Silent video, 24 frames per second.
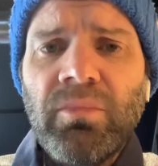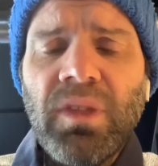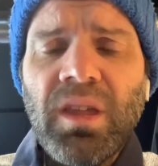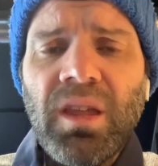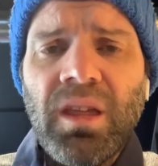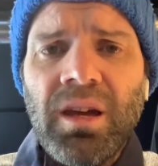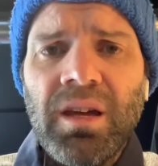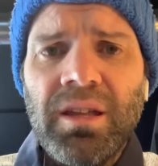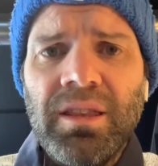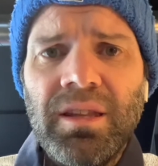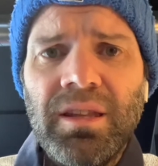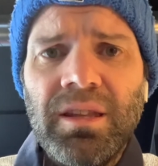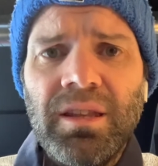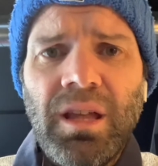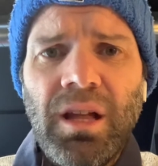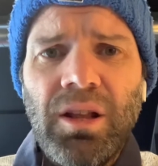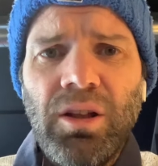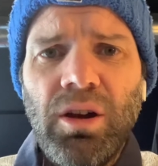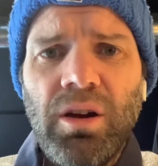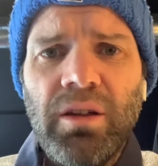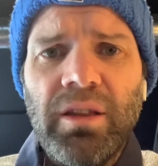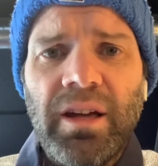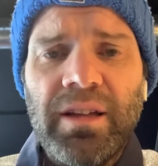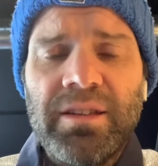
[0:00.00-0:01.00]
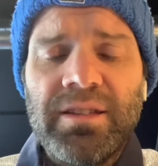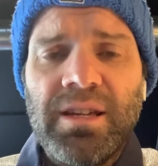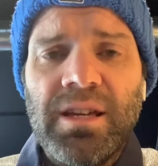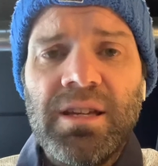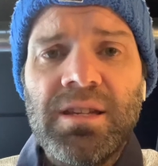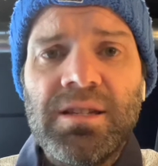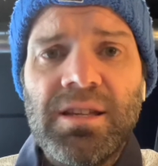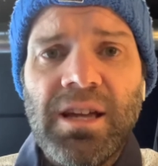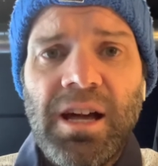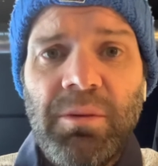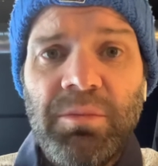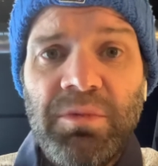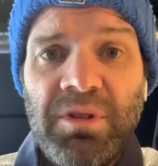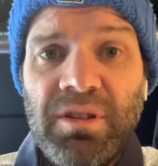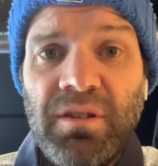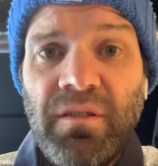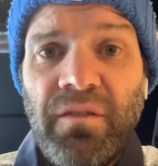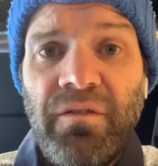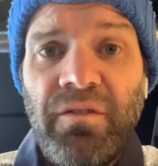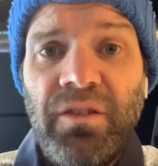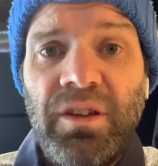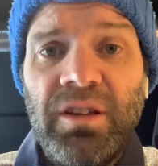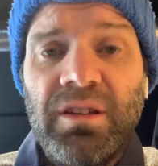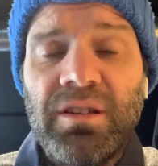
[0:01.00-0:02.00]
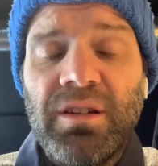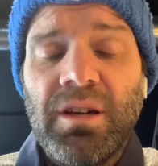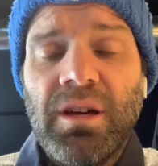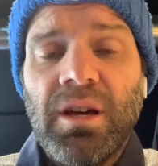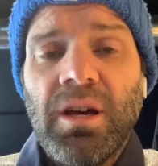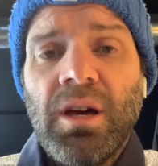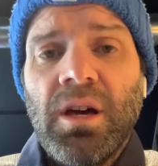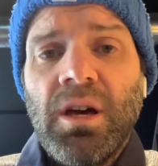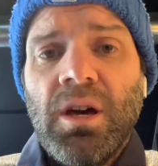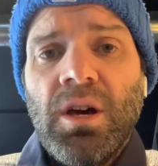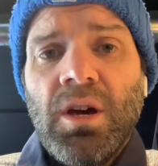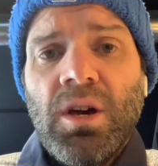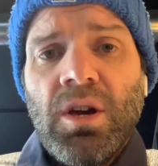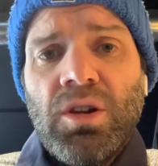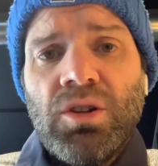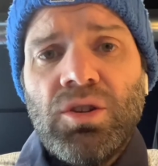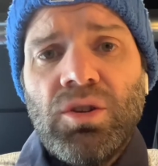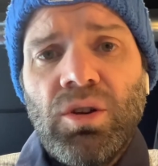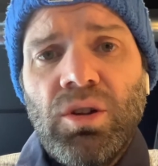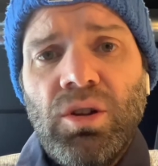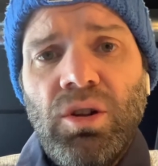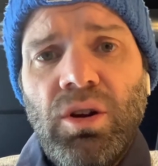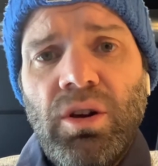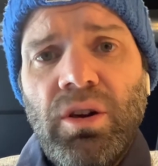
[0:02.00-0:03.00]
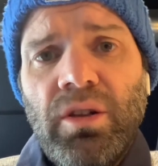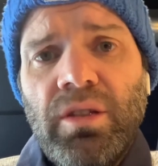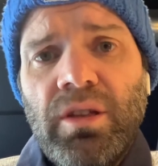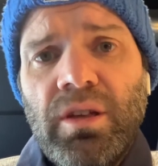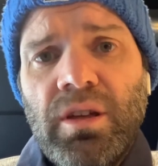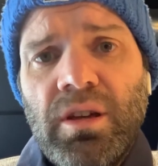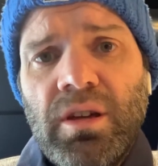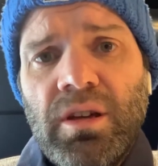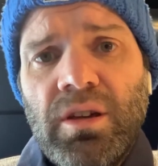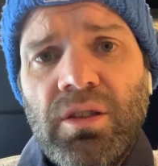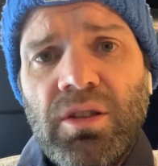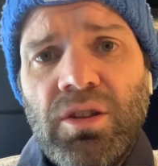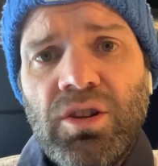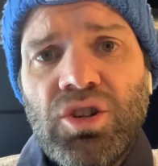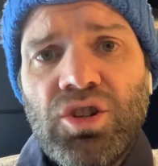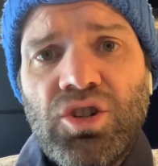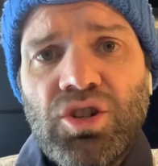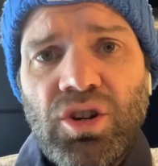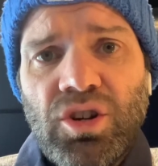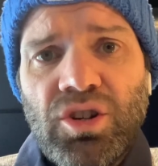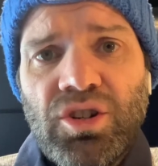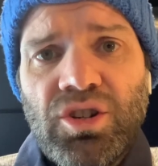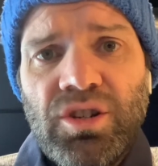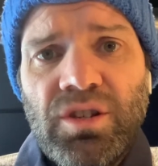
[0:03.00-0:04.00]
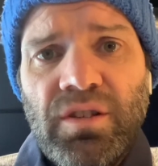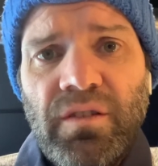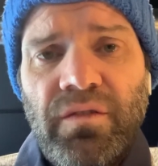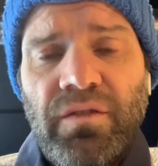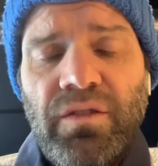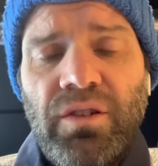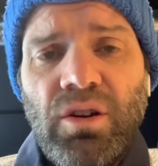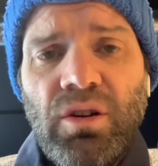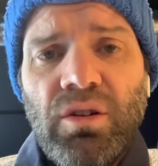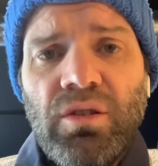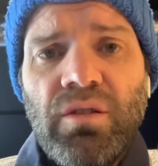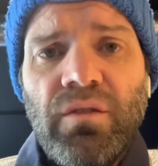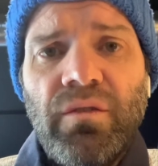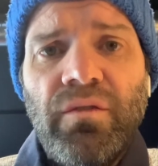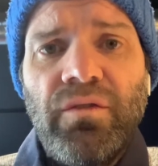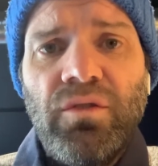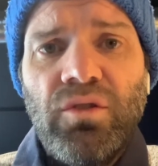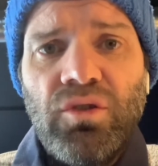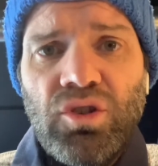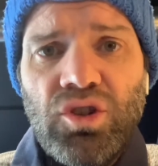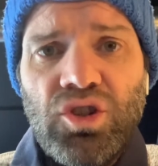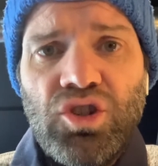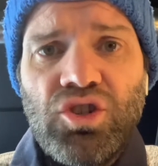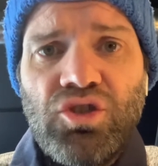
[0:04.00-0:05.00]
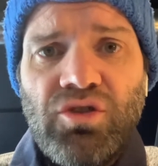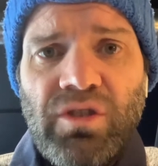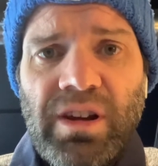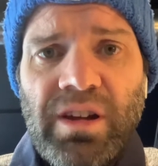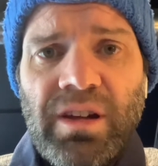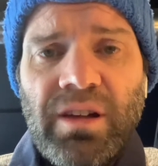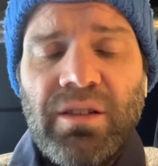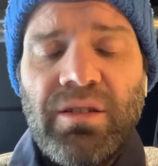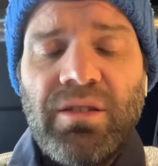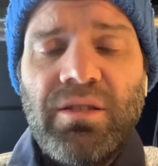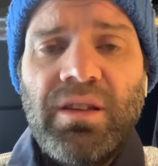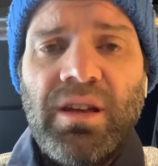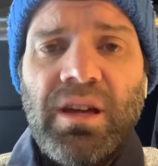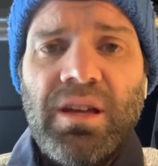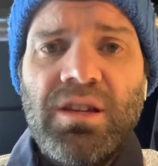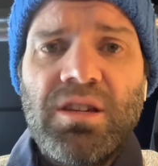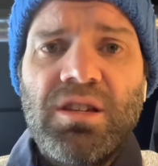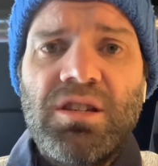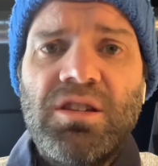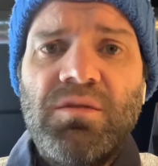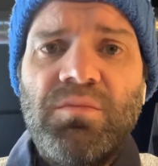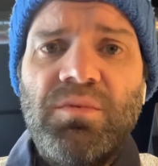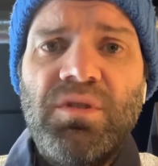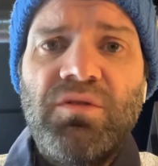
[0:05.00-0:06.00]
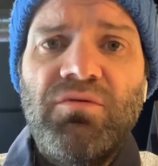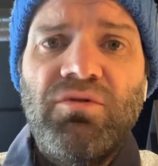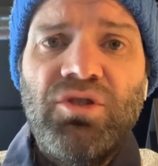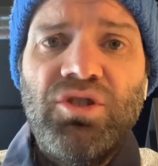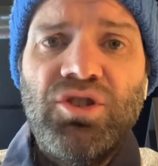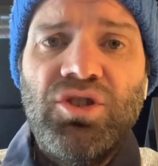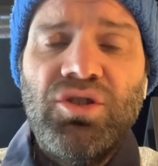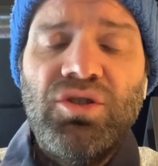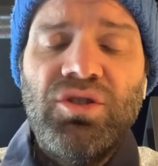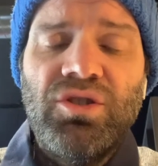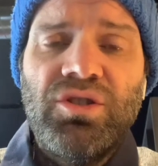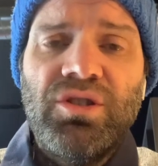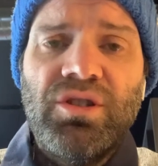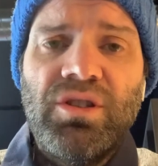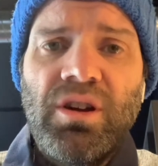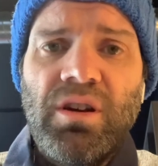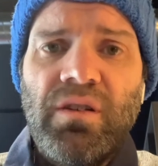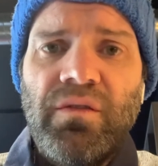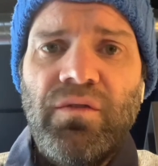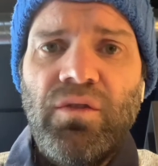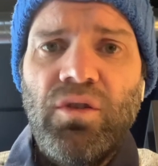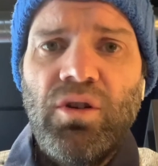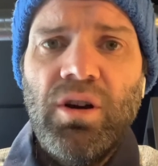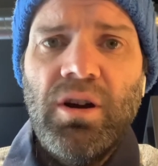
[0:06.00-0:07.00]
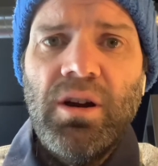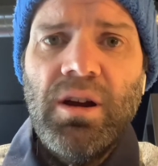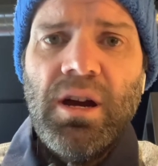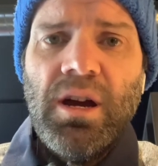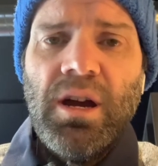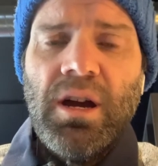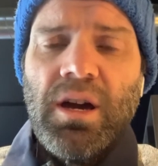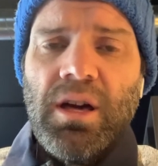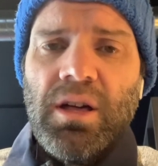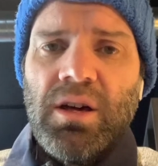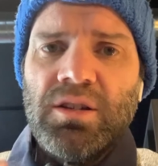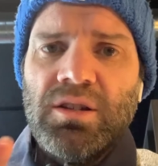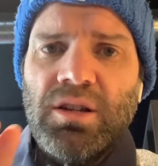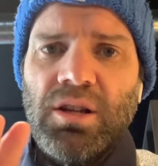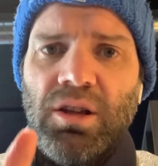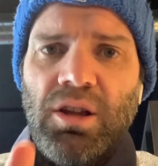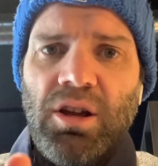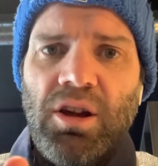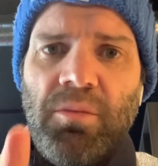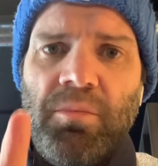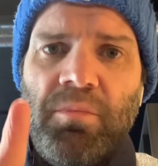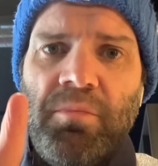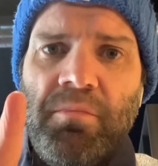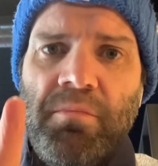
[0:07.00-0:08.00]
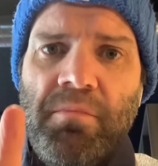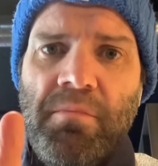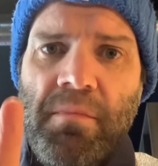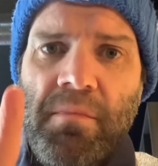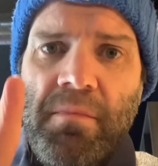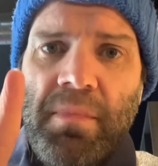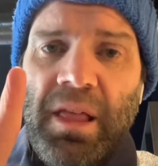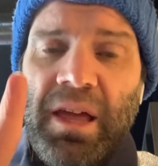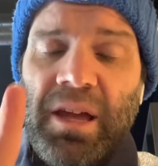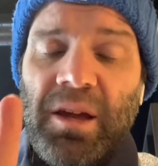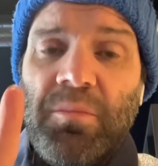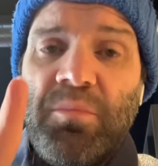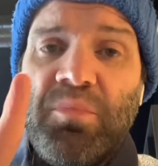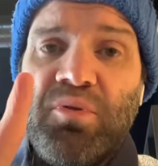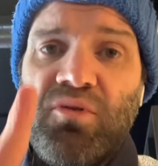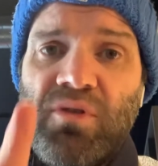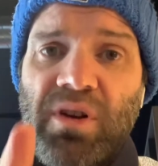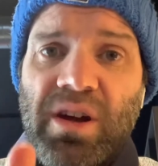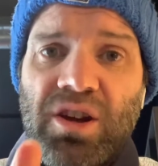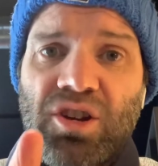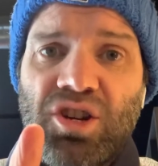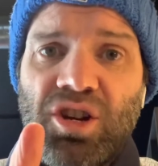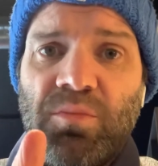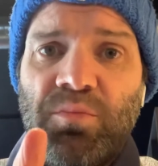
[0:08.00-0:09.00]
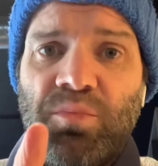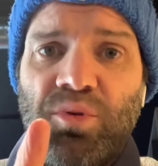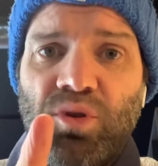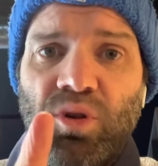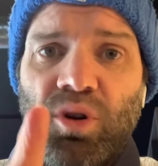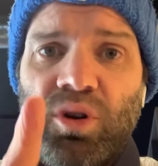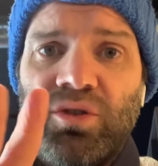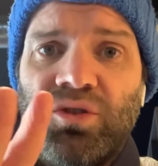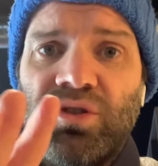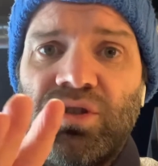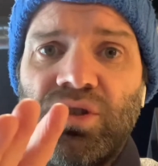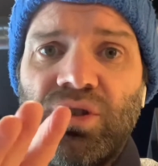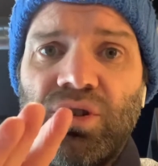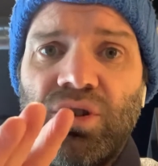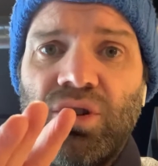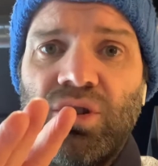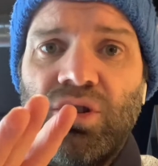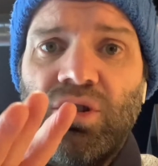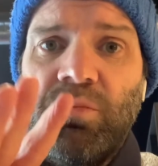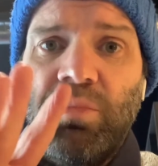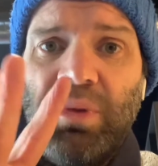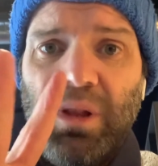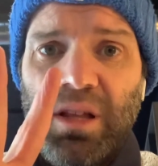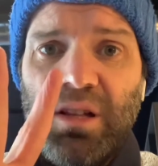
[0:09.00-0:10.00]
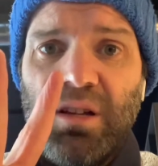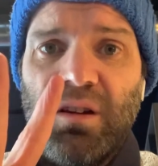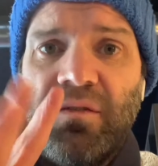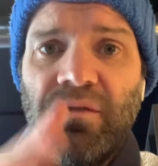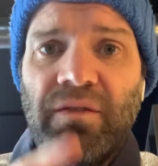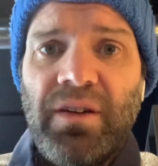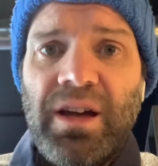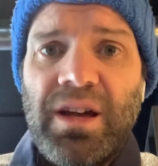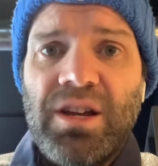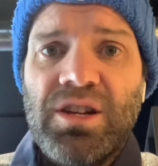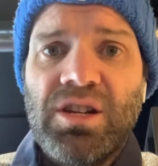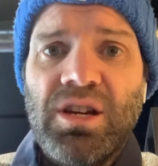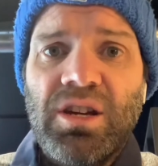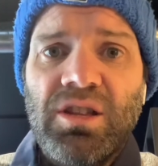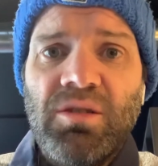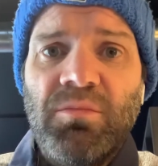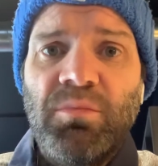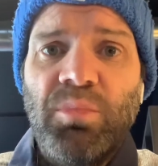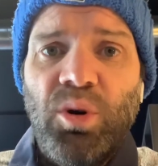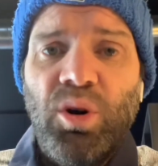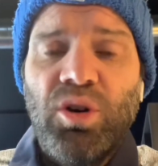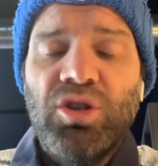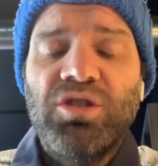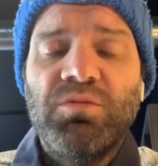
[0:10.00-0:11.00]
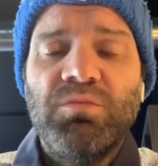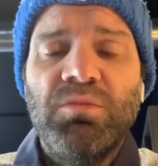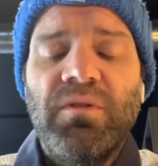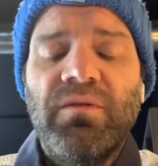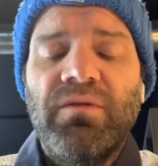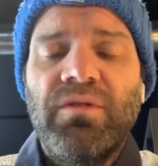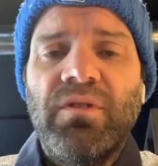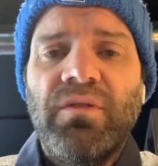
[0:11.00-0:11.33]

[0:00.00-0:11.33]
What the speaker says: And a lot of that tends to happen in the feet. So a lot of the structure in the feet, or the foot strength, tends to be reduced. Therefore, there's a lot of like pressure put onto the plantar fascia at the bottom of the